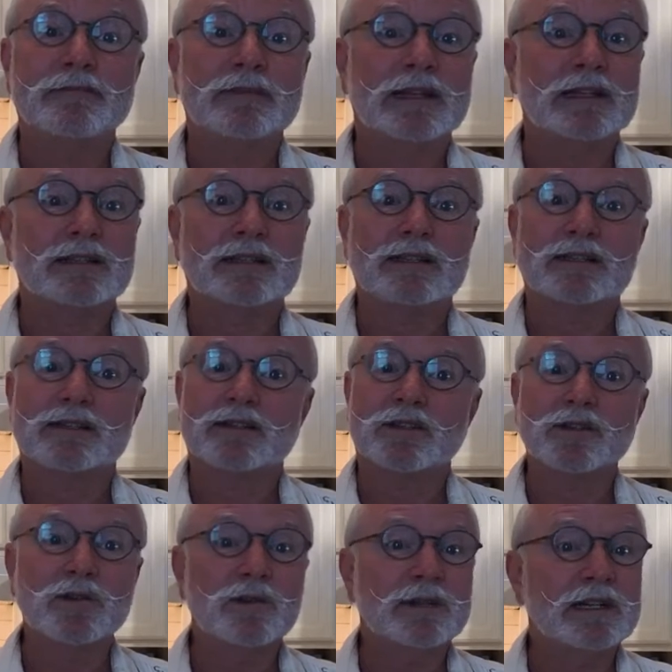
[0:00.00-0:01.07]
It's
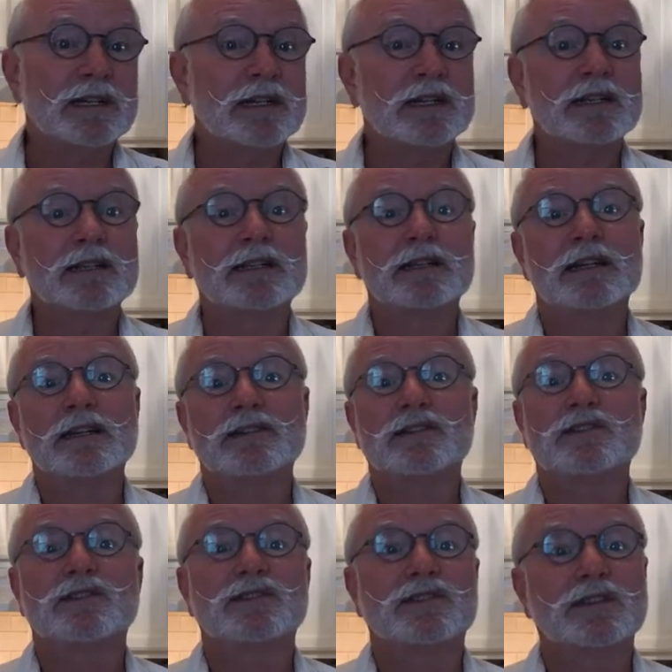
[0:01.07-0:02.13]
diluted.
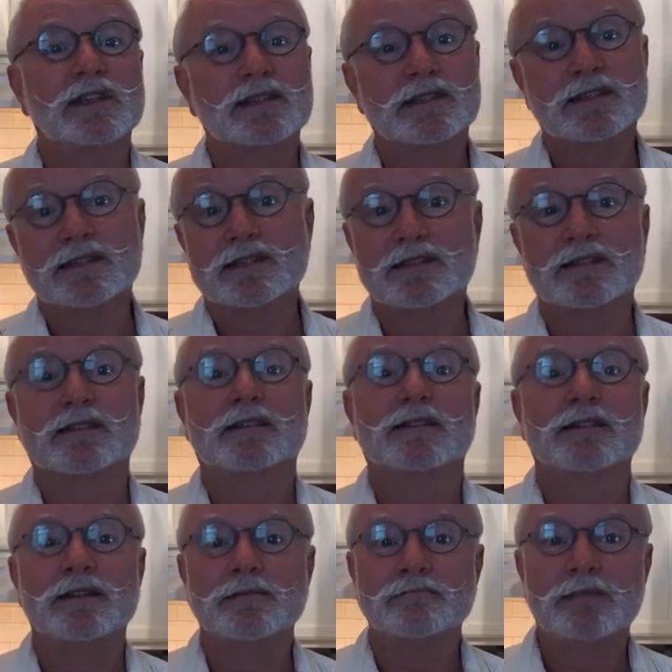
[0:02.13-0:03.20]
It's just,
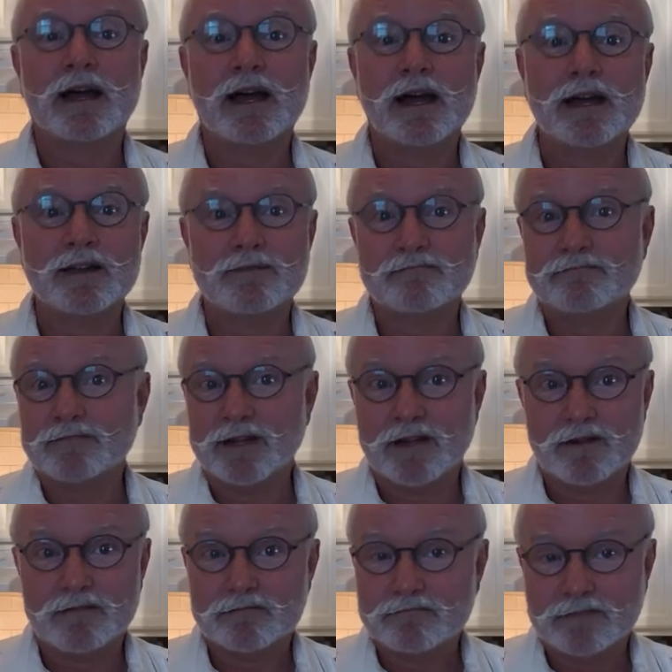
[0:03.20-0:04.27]
in my,
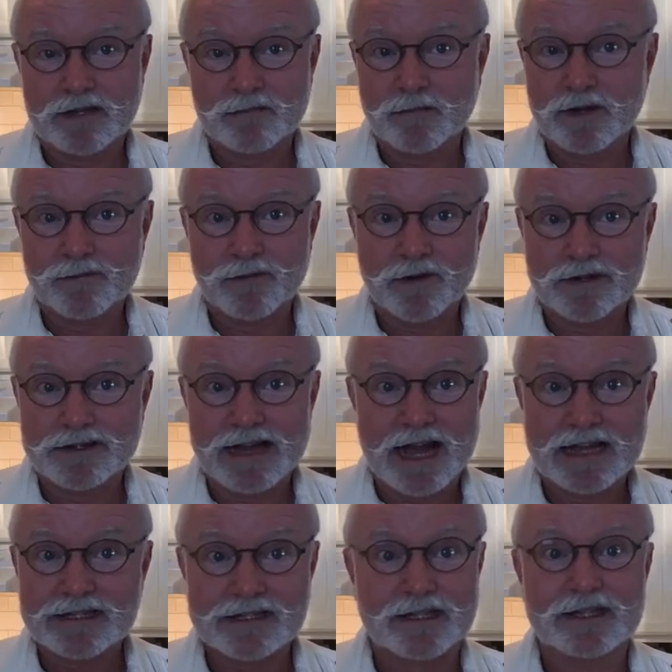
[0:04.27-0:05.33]
in one word,
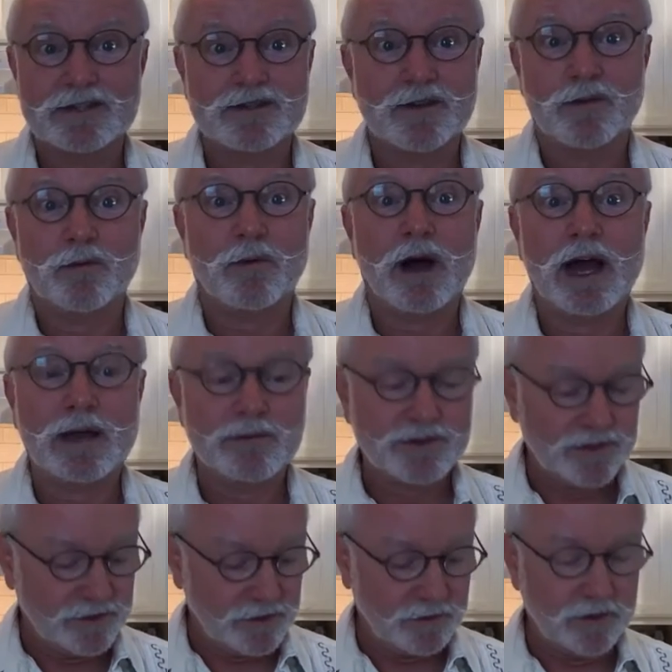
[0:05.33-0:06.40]
nasty. So why
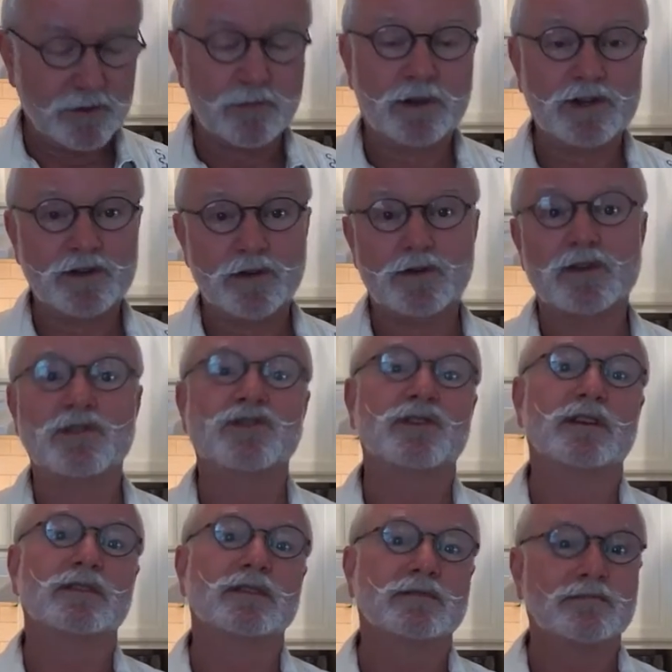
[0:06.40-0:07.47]
would you do it when you could
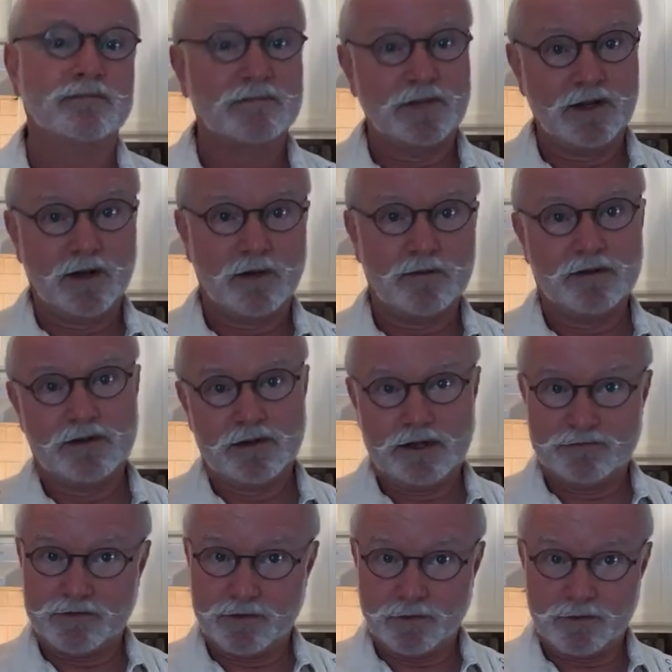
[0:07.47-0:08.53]
just,
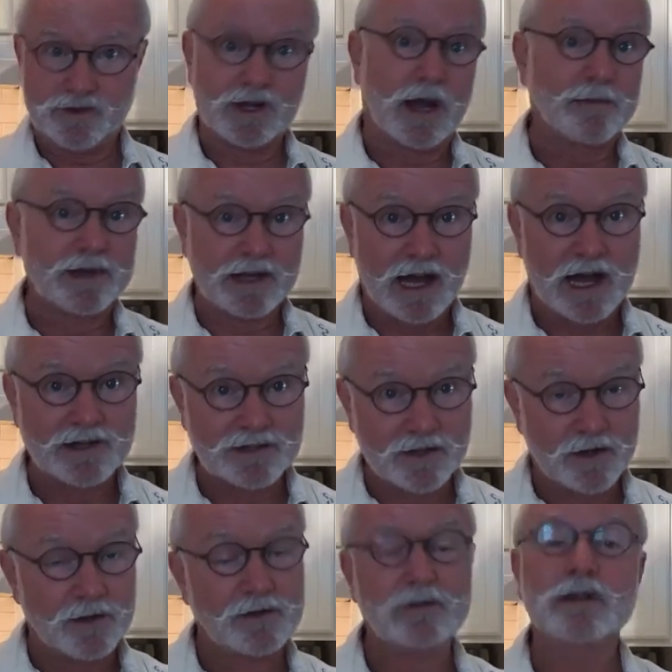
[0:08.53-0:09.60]
if you shop at
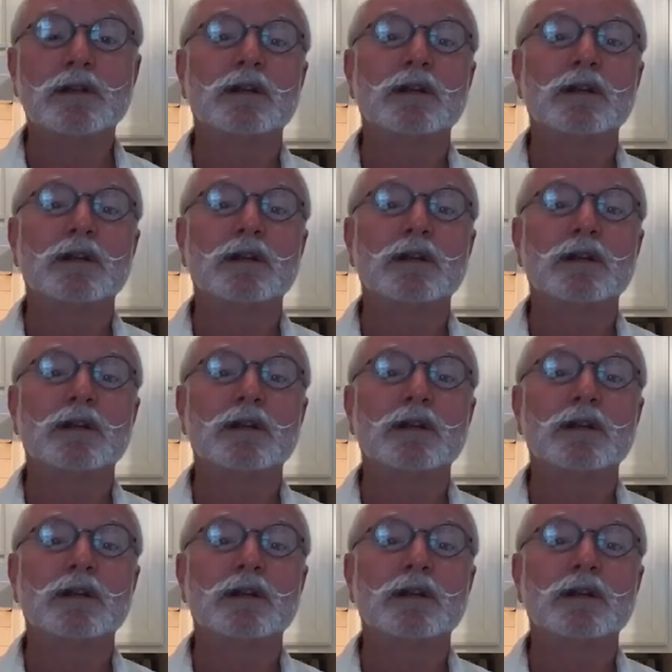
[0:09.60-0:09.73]
Costco,